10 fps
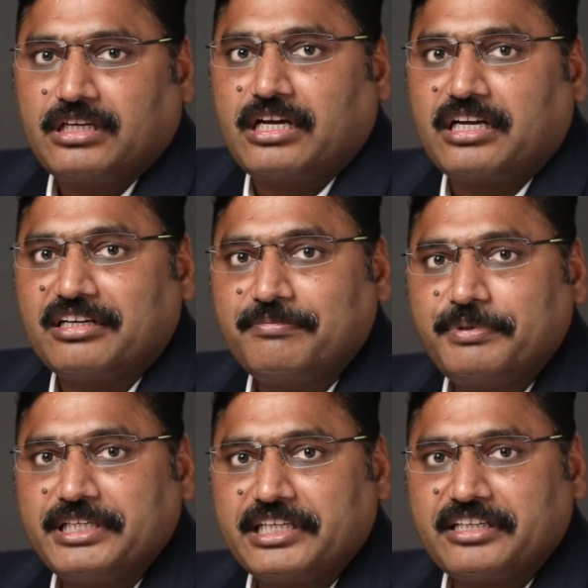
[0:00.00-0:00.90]
I have
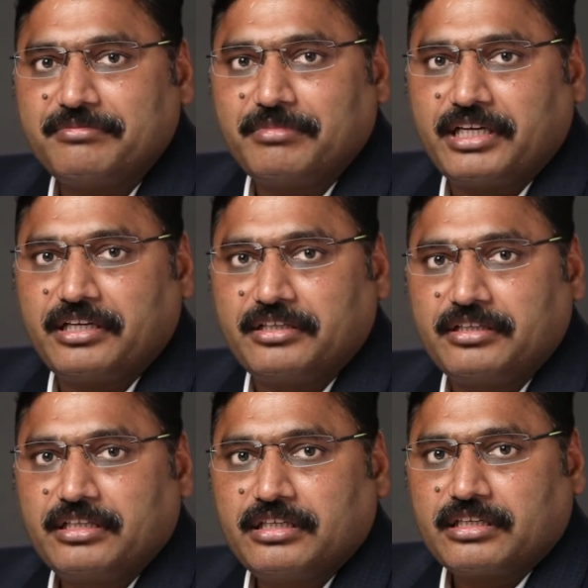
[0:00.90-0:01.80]
completed my
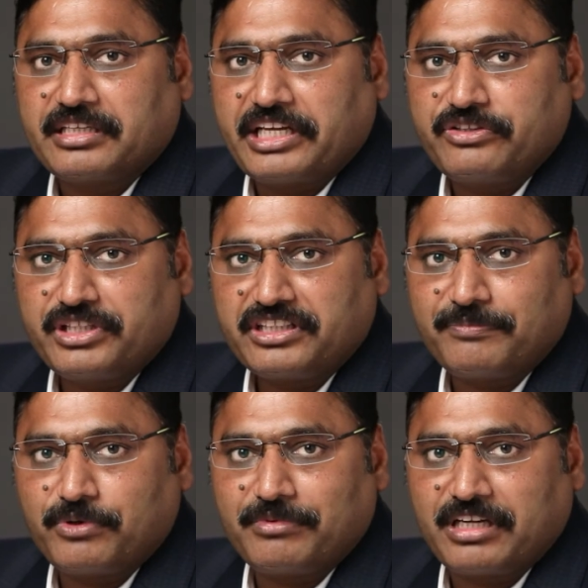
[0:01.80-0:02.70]

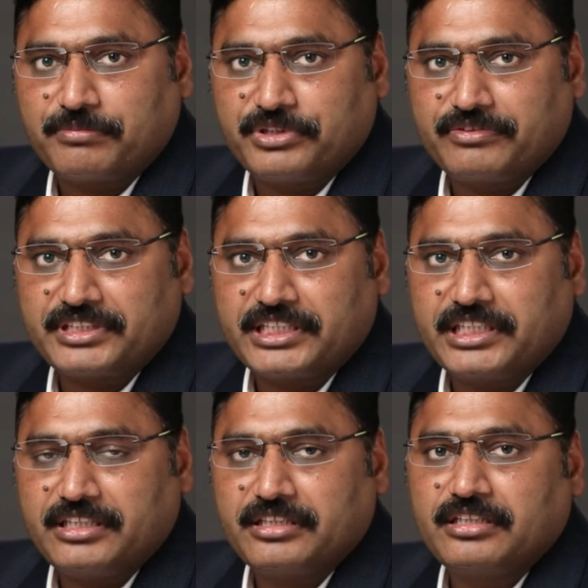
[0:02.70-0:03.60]
graduation from Nagpur
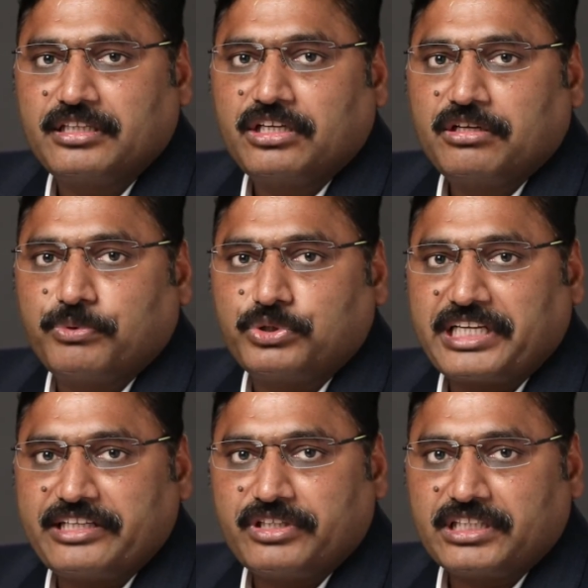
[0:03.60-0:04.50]
University,
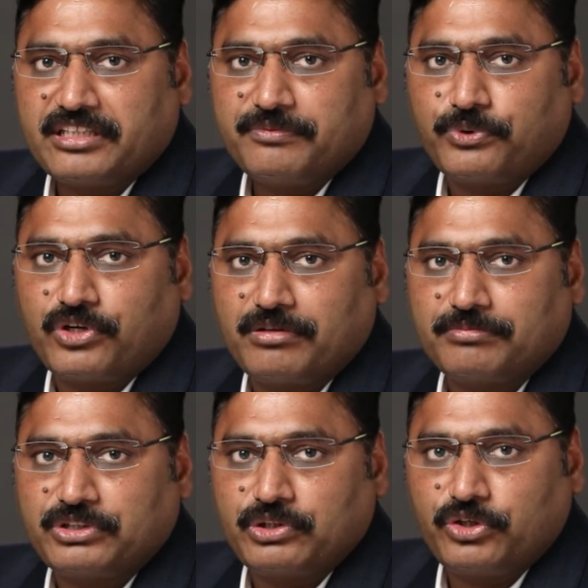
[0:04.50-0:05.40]
post-graduation
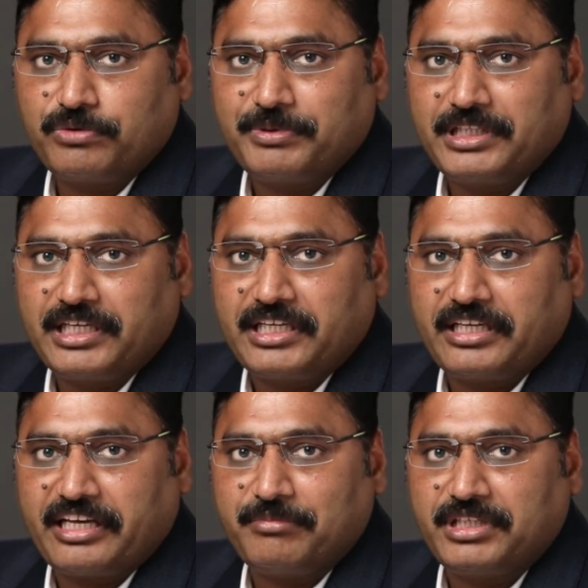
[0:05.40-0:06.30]
from COEP
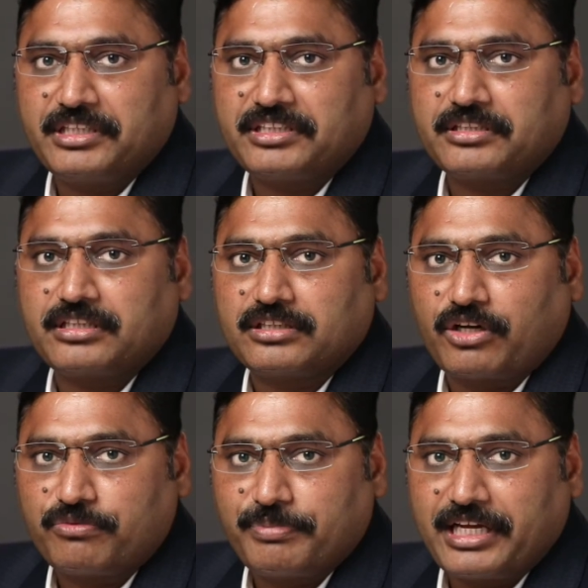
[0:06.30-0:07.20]
in ME
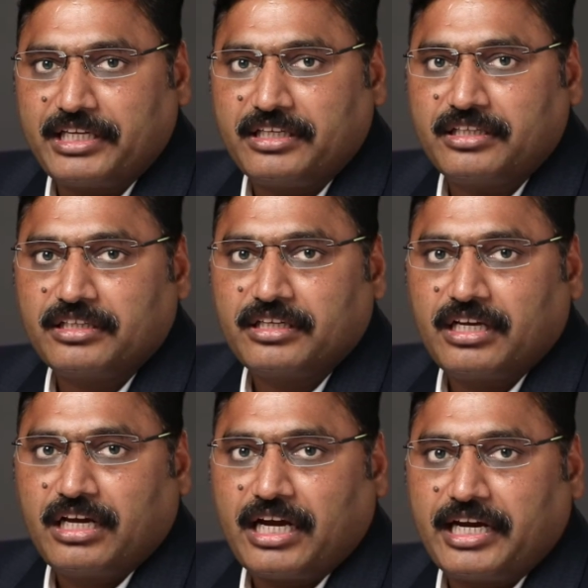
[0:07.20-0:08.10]
Town Planning
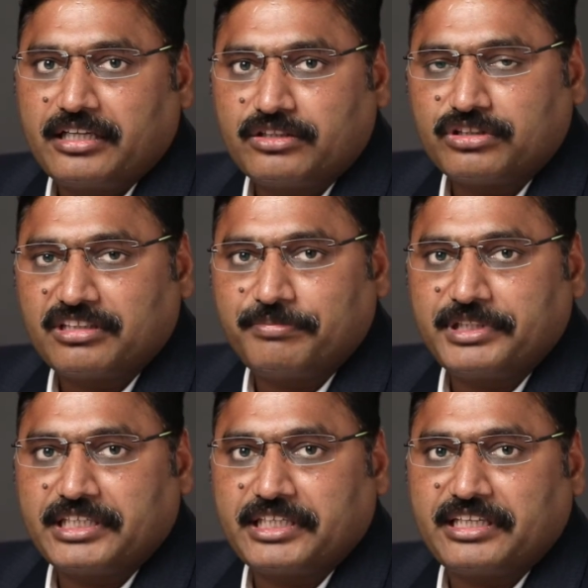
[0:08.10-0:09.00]
and also
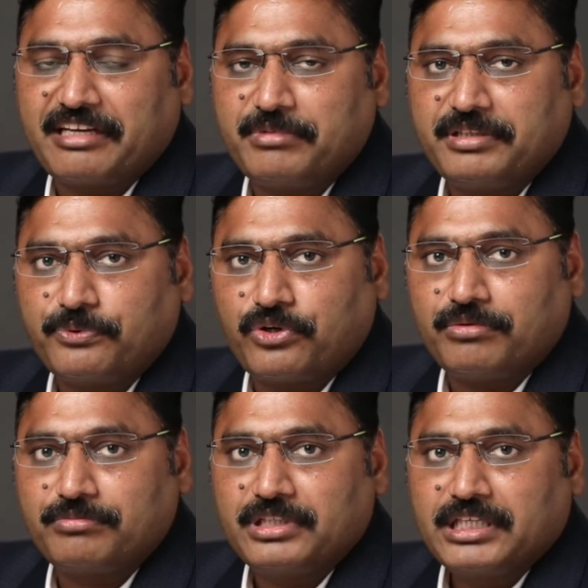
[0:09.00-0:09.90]
completed ME
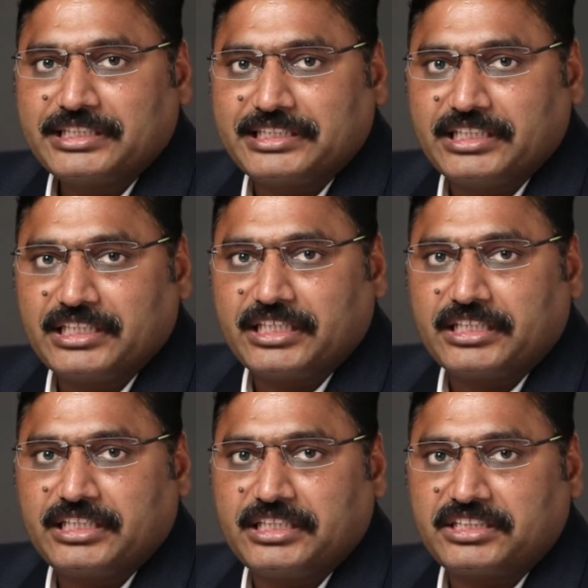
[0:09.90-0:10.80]
from
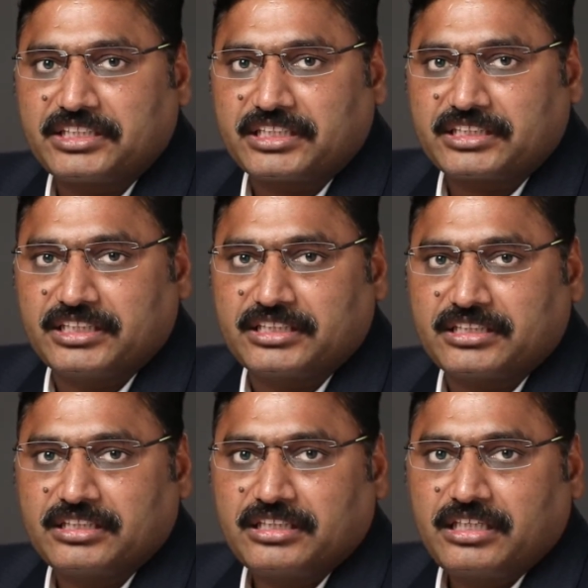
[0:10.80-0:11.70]
Sinhgad in
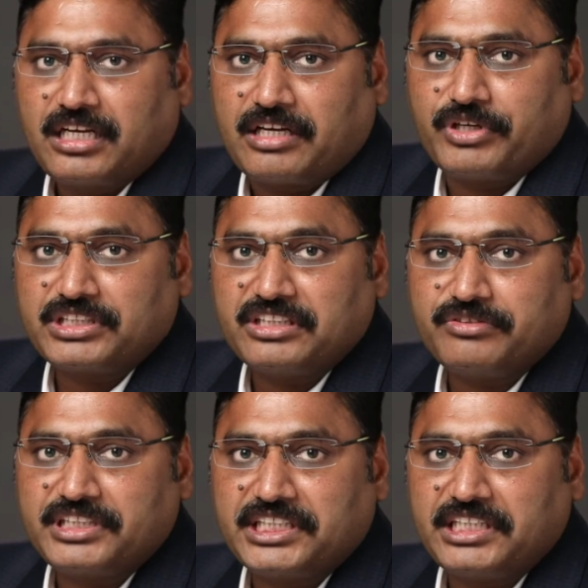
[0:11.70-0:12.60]
Structures. I was the
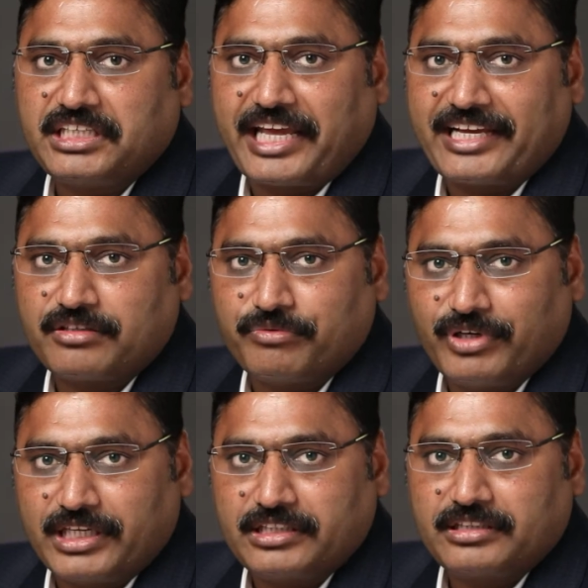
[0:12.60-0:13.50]
university rank
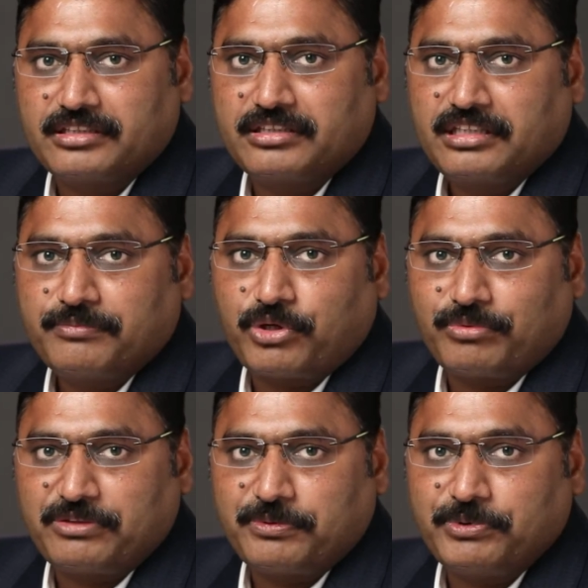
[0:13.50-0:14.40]
1 from
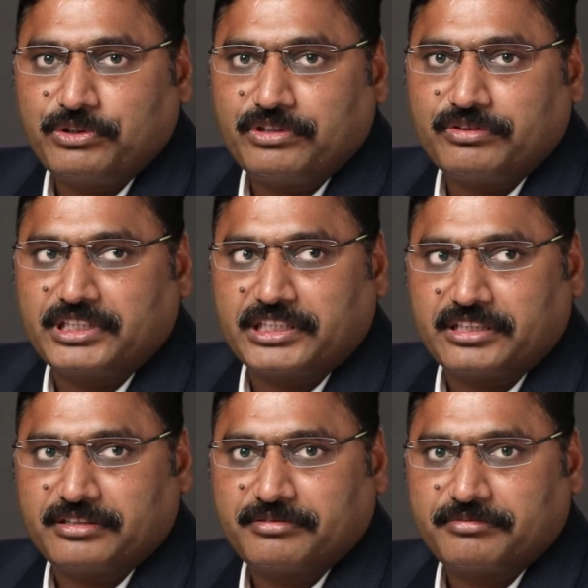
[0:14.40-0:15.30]
SPPU University.